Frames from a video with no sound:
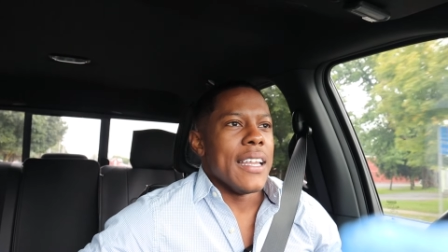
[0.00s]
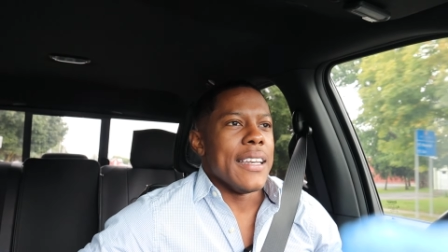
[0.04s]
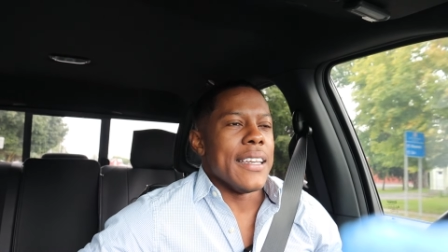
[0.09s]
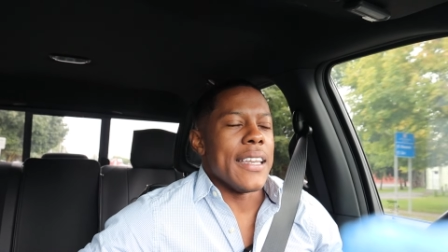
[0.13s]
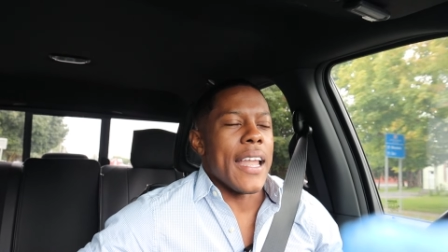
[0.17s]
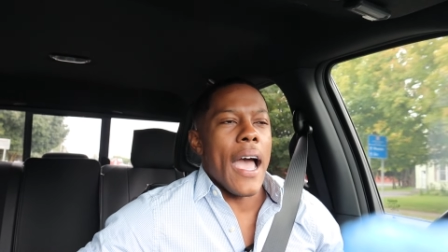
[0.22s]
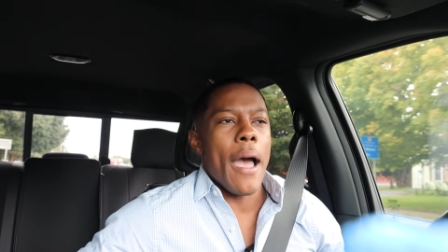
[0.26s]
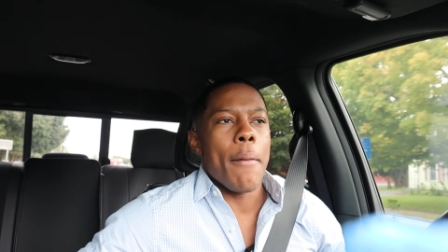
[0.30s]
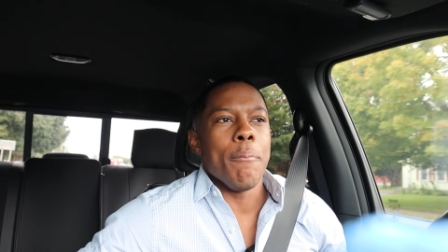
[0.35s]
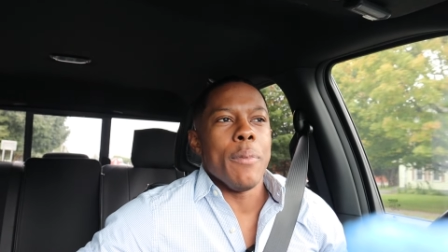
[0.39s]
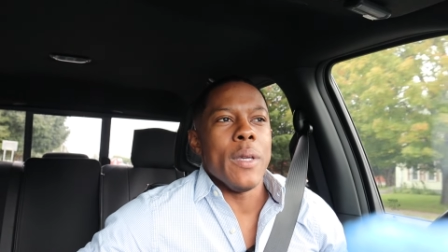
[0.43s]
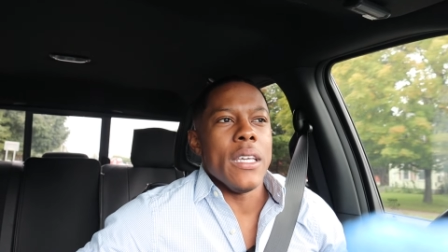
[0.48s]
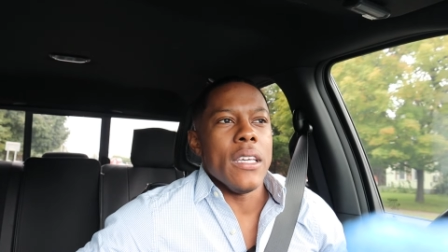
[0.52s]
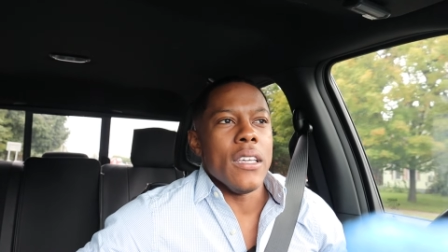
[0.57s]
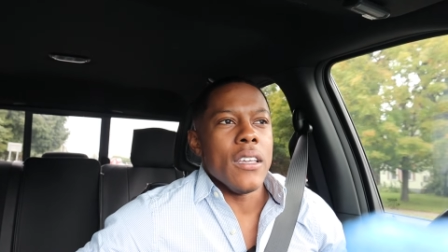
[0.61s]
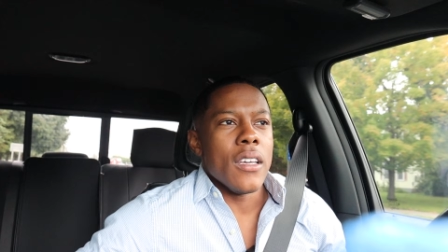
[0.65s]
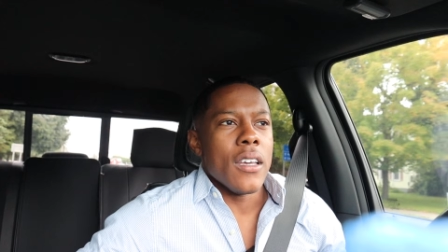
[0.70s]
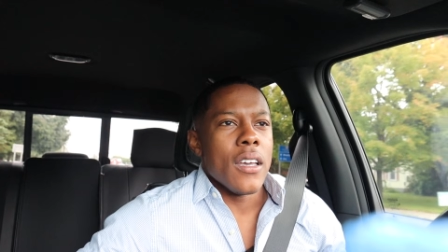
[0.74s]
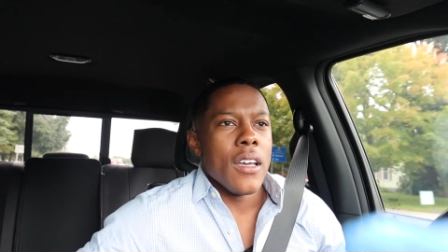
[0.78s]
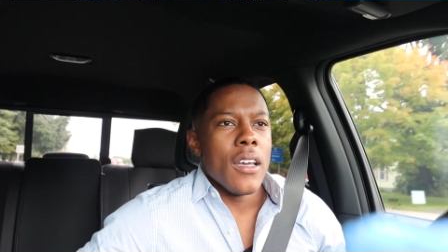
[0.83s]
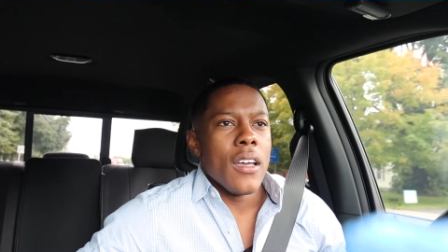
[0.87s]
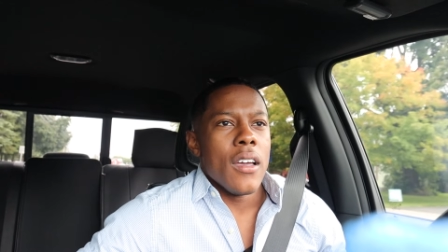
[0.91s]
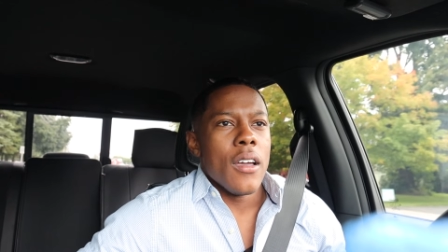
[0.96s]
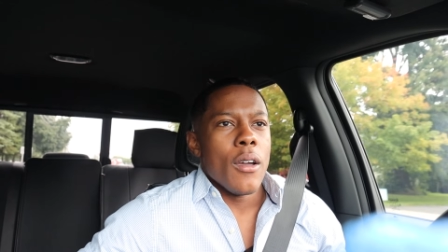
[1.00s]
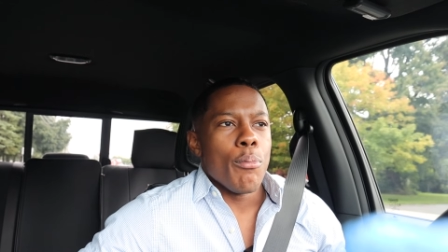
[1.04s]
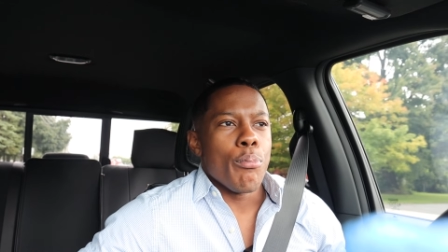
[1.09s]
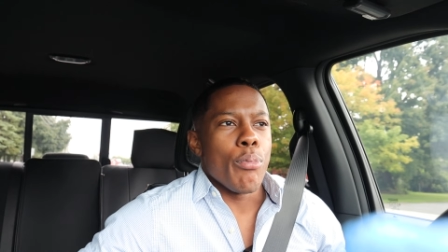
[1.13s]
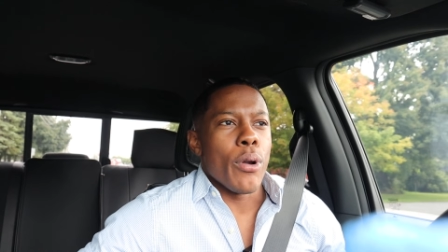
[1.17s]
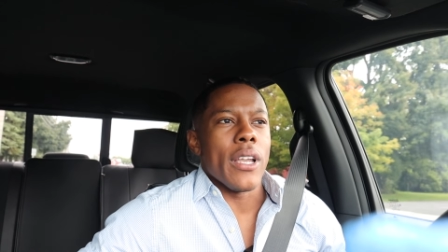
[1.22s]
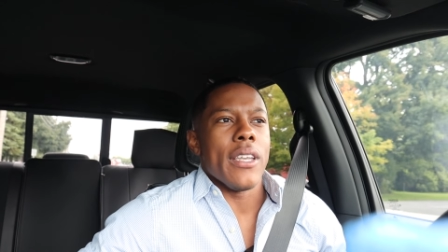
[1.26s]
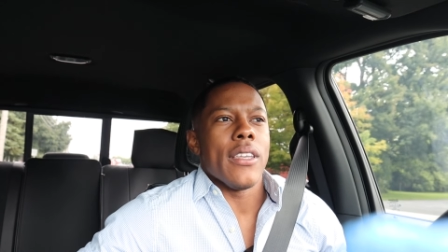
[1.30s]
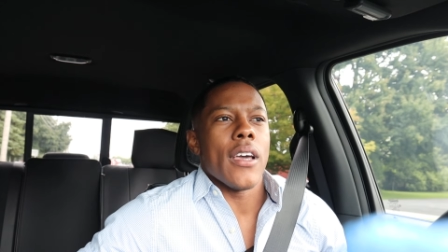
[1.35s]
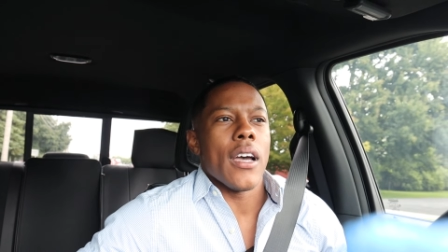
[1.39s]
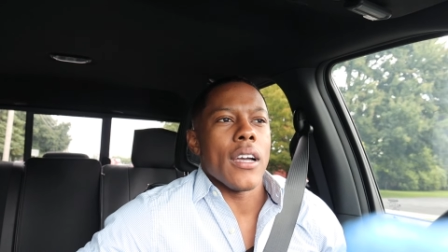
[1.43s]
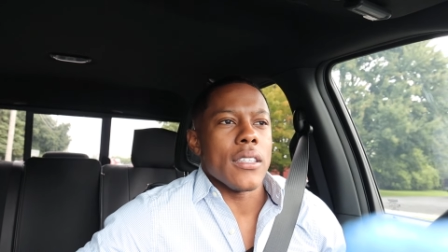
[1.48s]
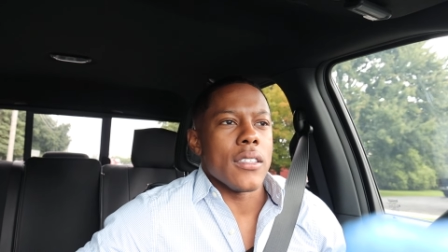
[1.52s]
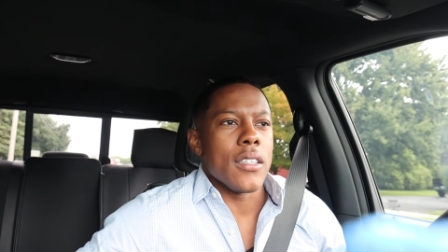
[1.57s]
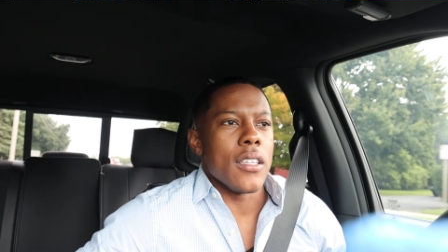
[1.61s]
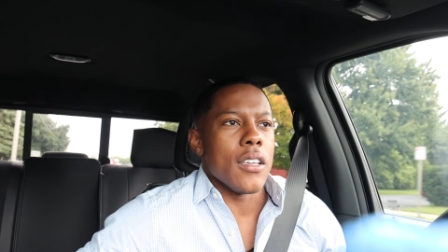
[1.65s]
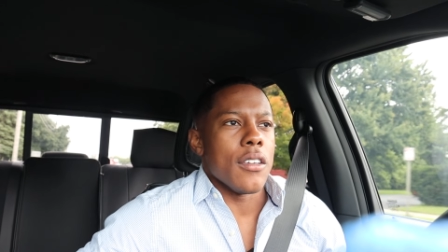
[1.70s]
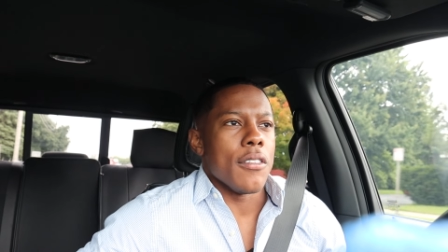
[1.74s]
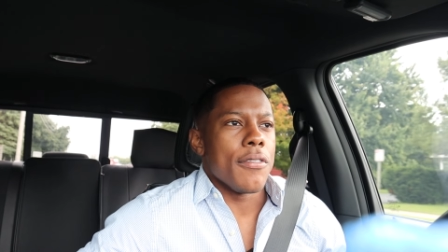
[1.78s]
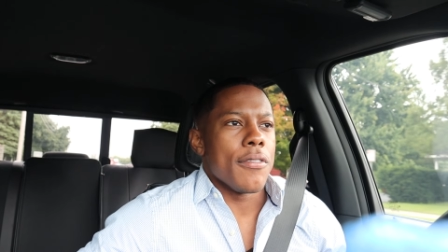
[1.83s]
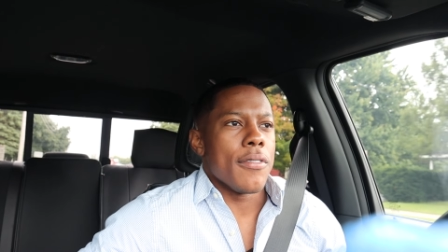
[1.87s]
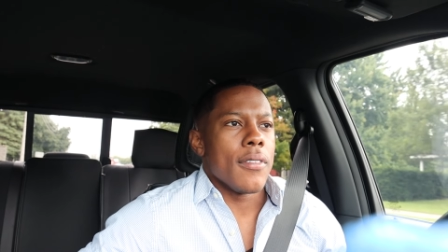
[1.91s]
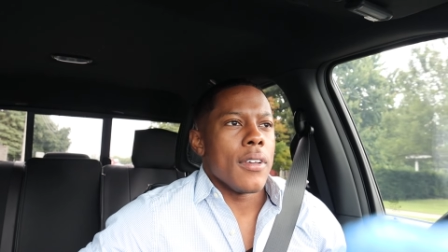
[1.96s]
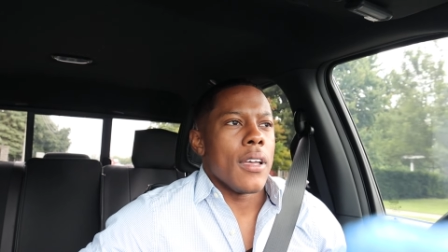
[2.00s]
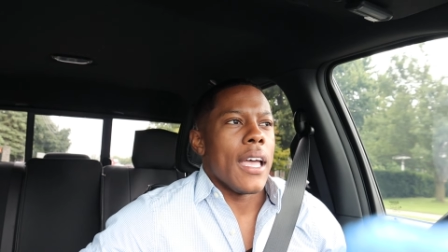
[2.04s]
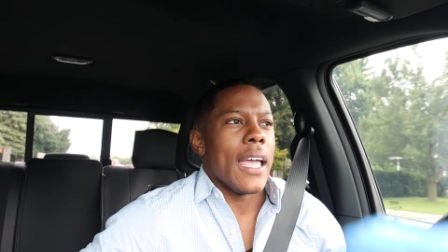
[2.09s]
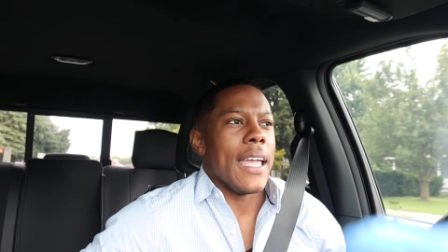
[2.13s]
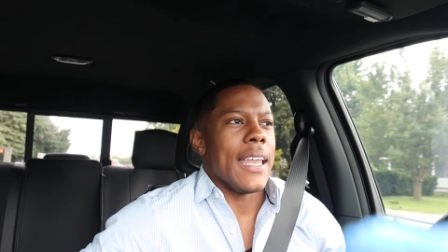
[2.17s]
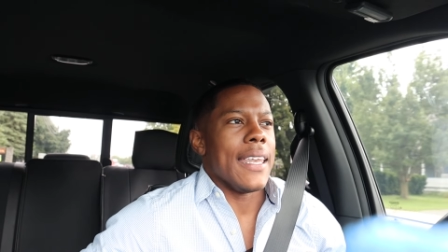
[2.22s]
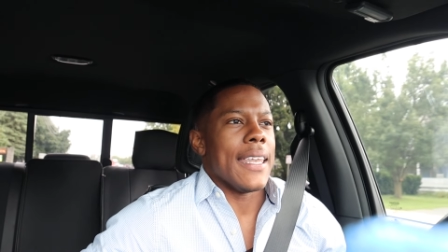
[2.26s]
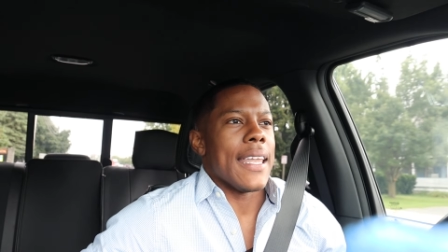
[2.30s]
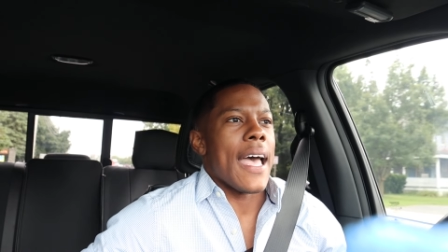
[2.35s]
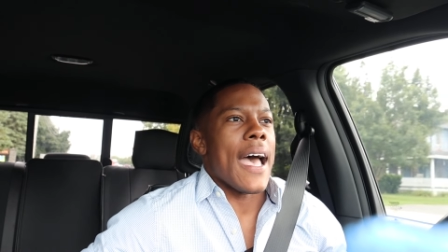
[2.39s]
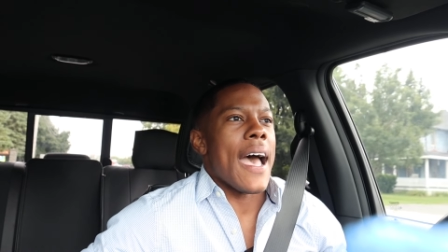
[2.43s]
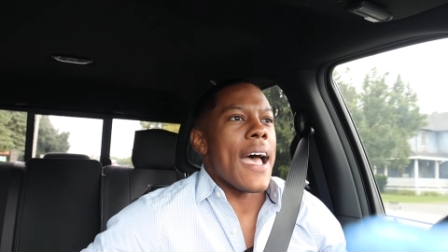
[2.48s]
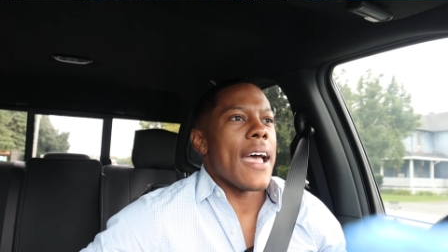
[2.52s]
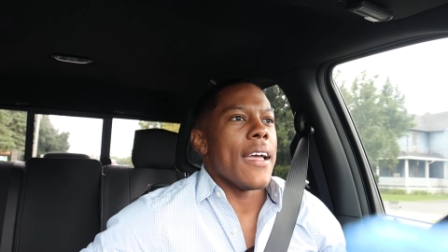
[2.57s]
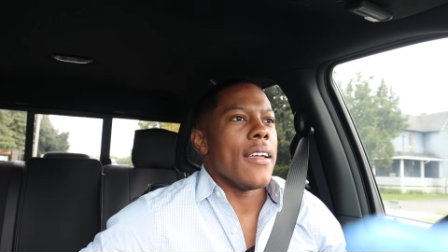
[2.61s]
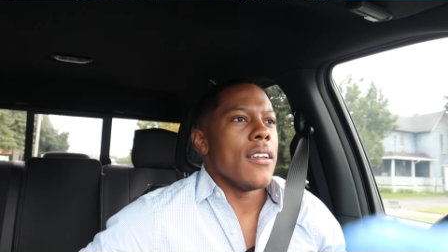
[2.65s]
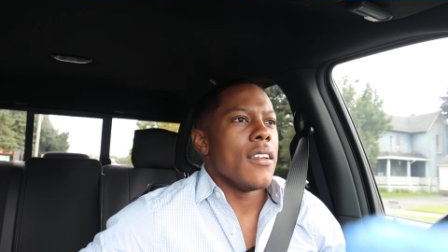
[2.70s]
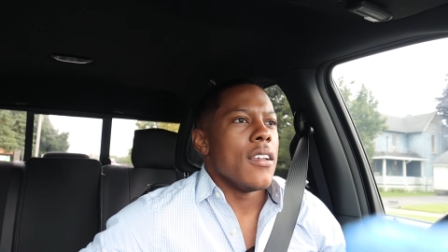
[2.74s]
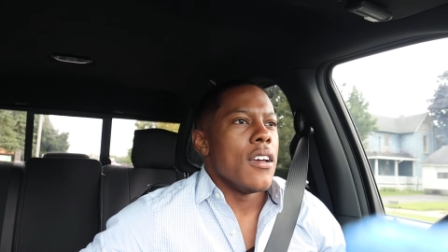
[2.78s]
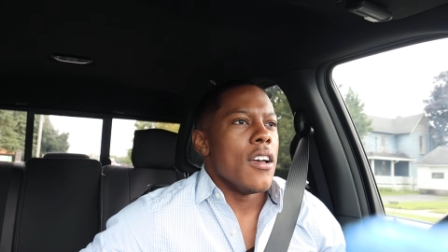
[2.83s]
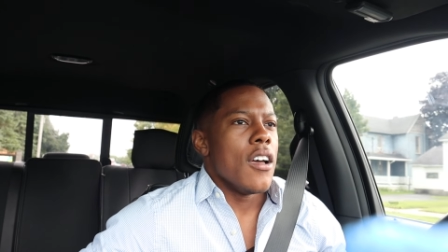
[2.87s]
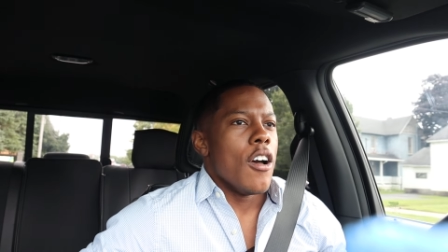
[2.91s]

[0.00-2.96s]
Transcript: not be productive and not